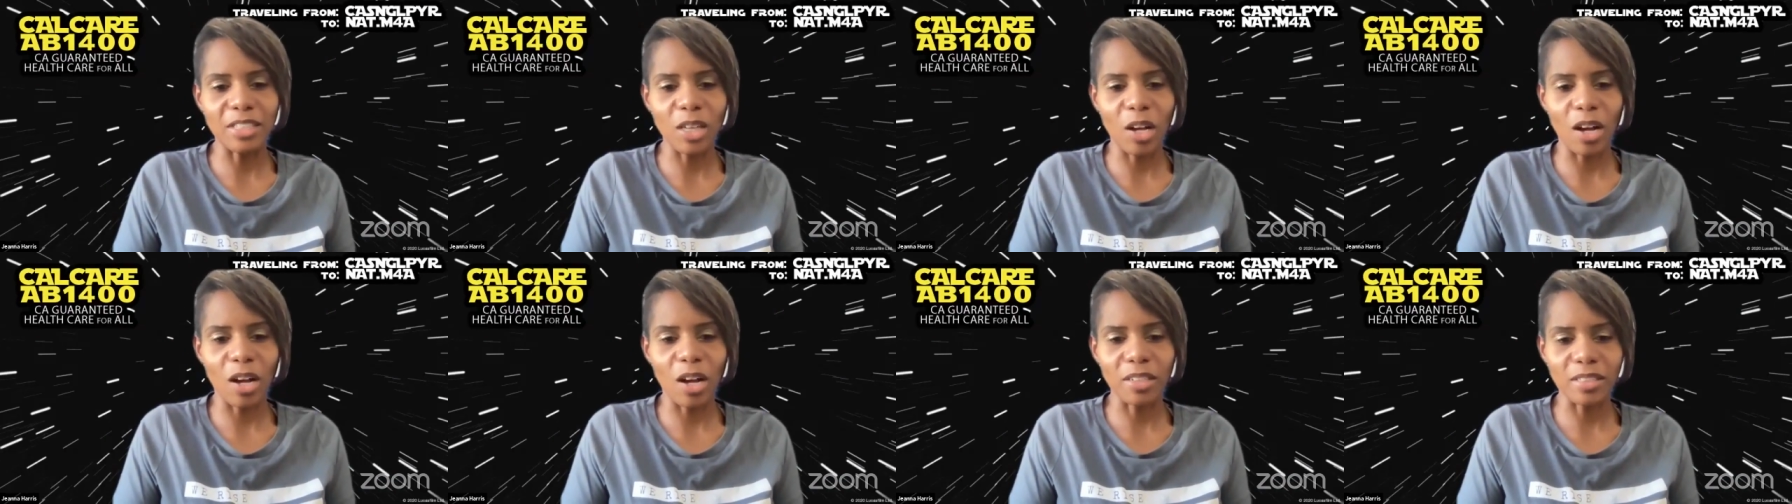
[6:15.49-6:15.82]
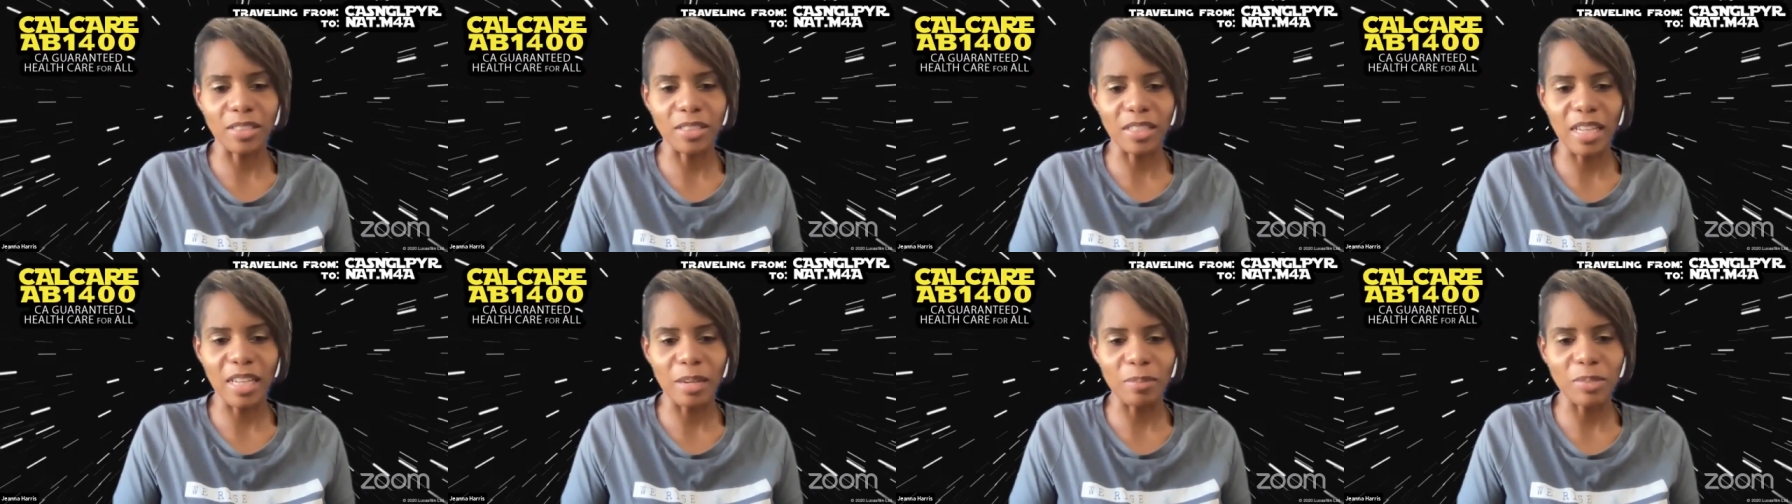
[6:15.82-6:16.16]
talk
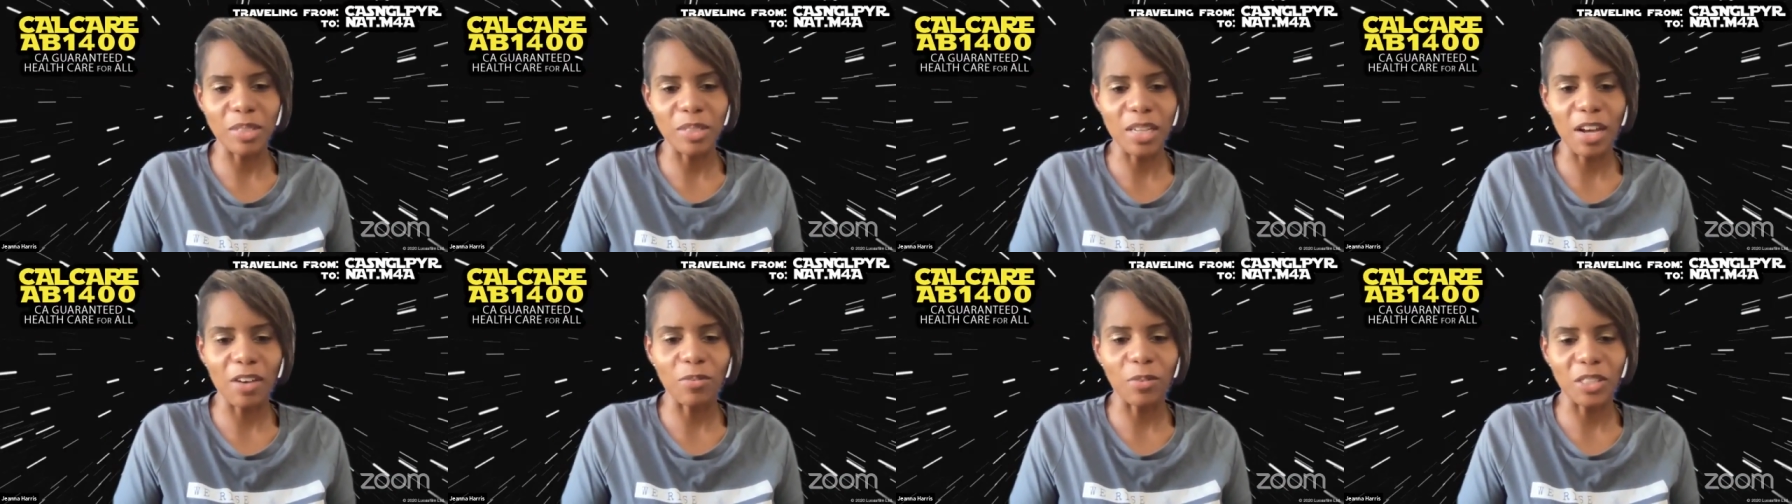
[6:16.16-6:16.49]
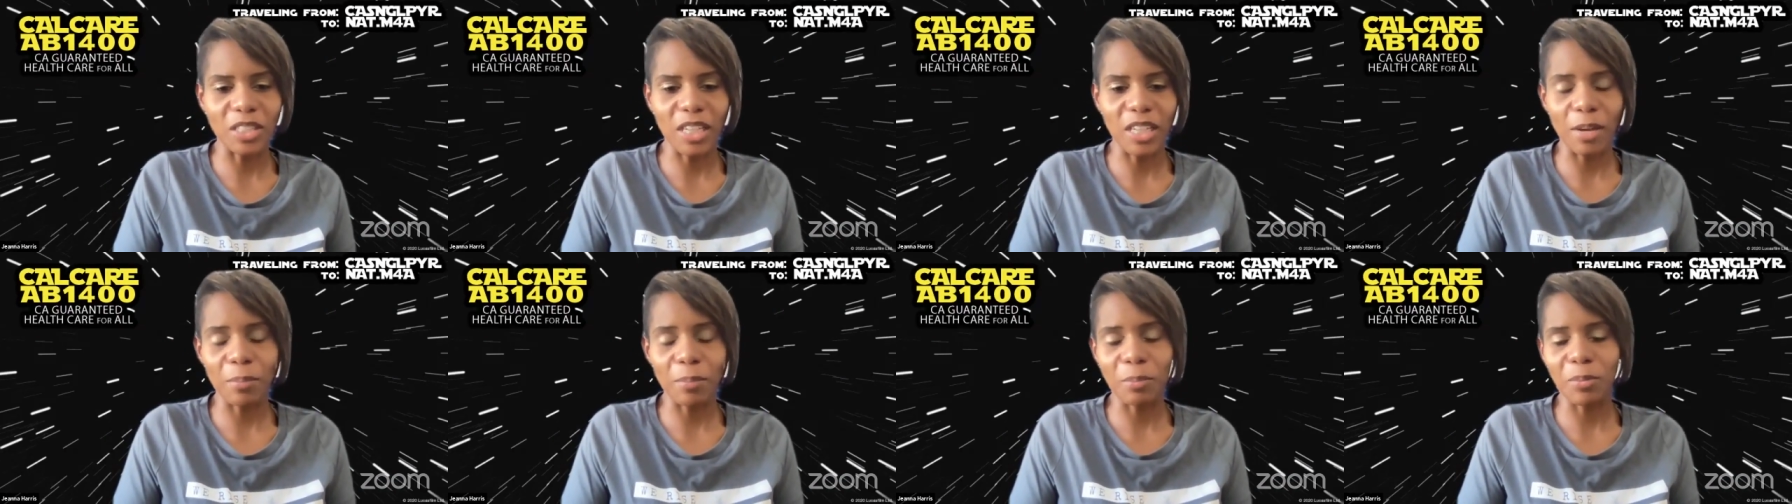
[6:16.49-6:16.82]
the same stuff,
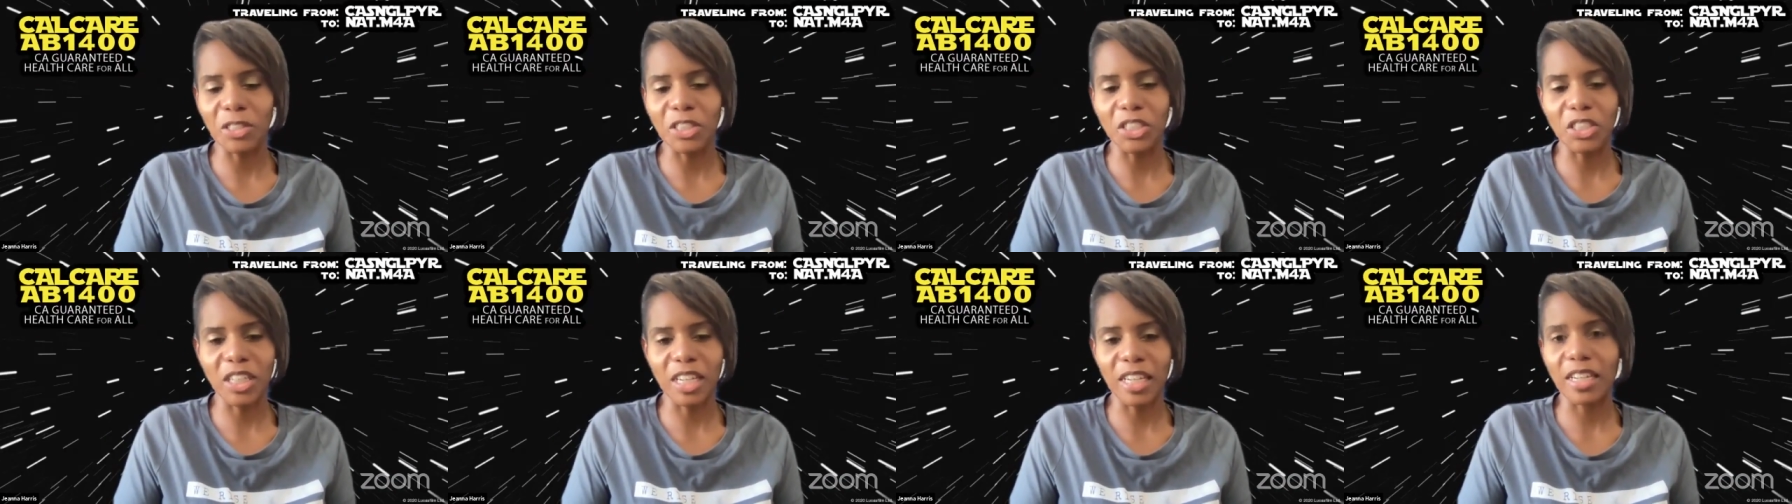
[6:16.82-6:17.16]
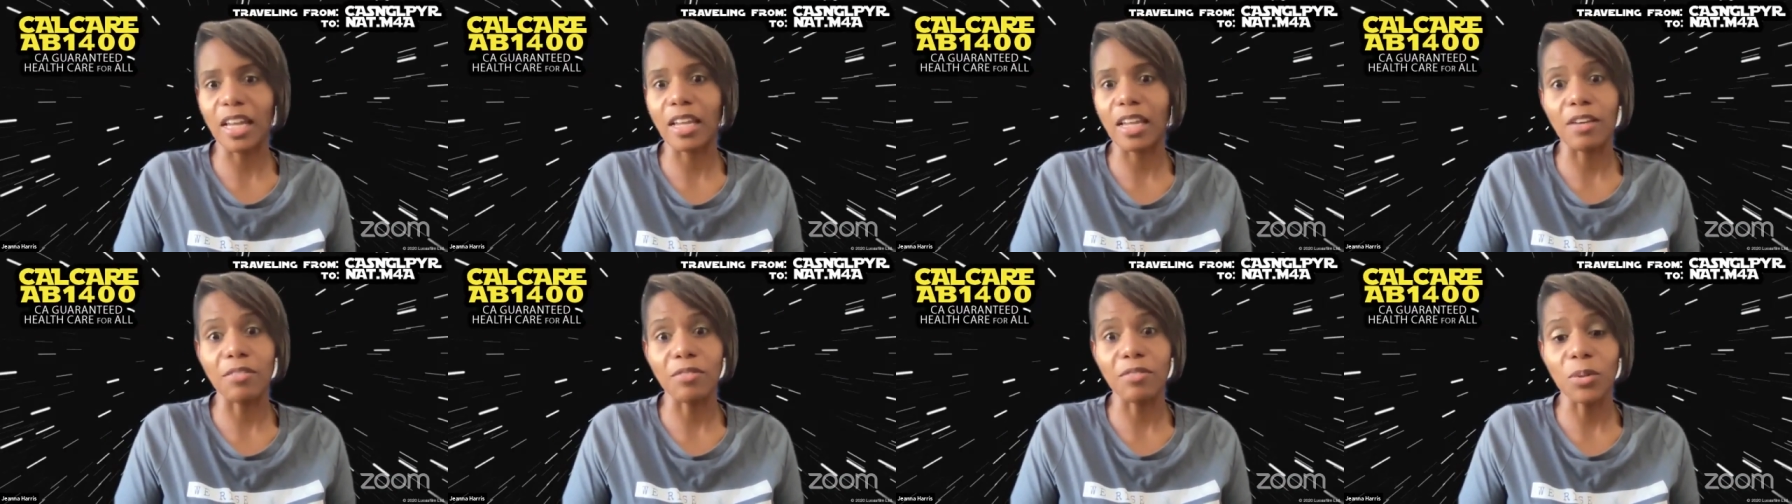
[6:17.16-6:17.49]
which I appreciate and
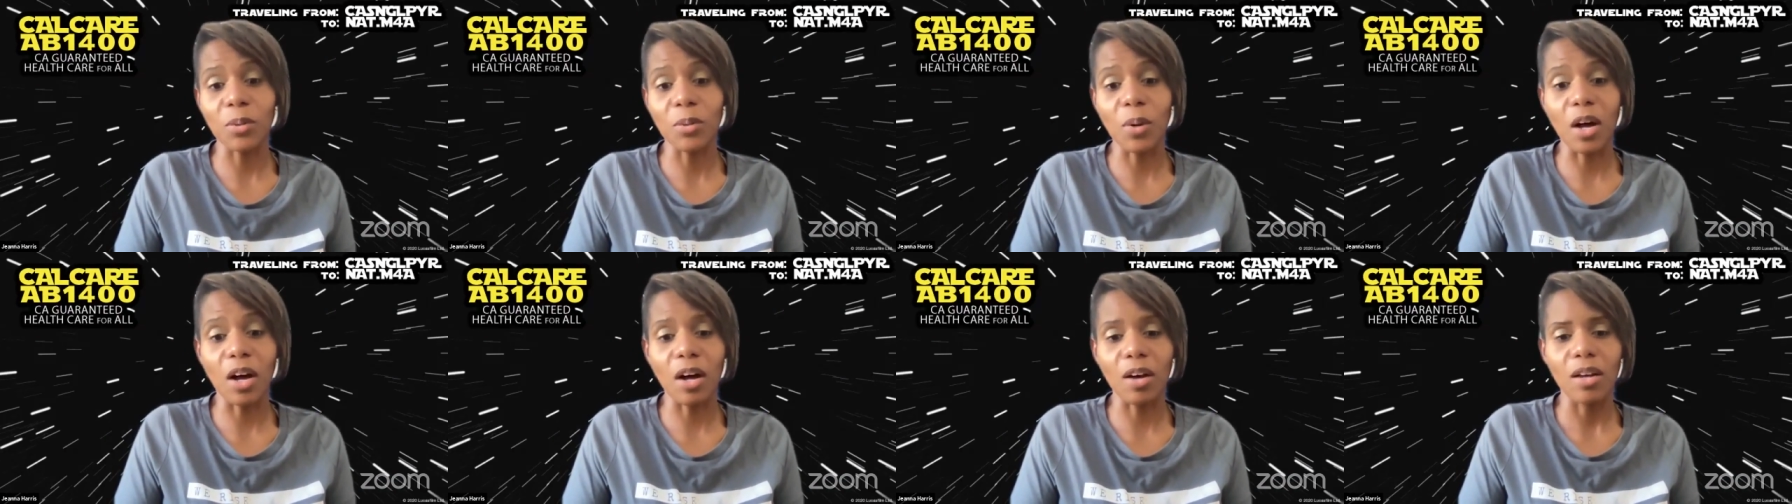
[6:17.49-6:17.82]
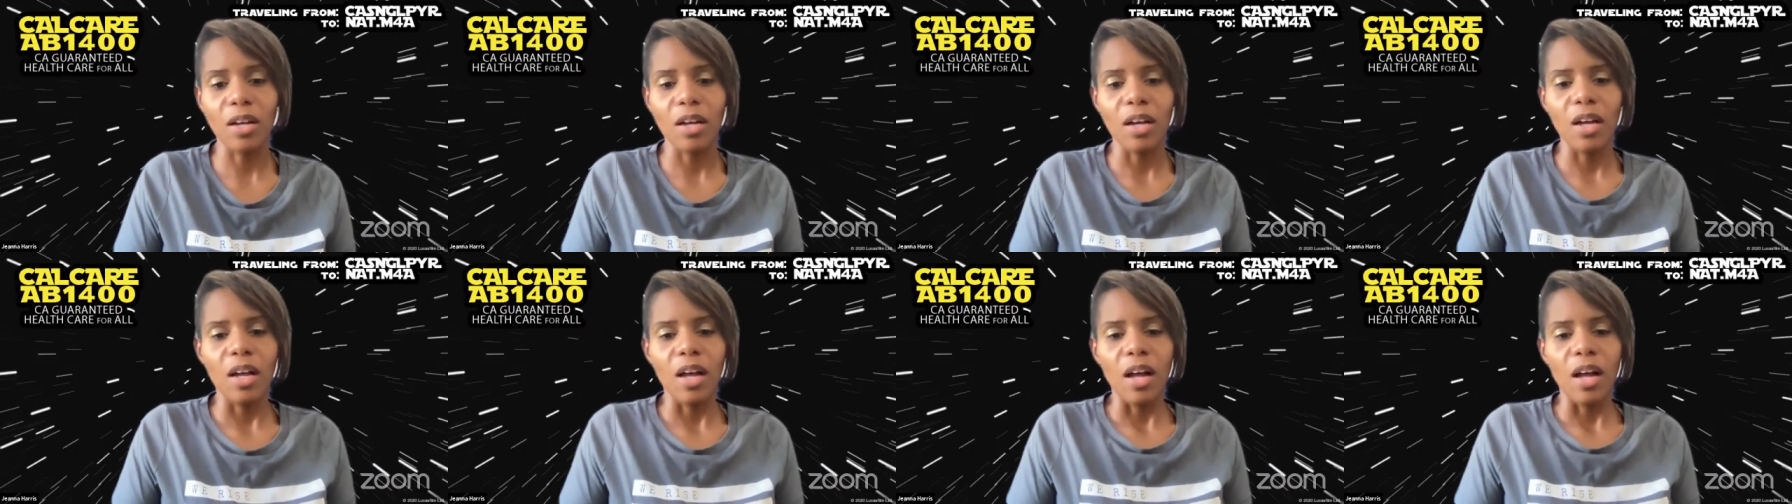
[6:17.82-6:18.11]
I love you all.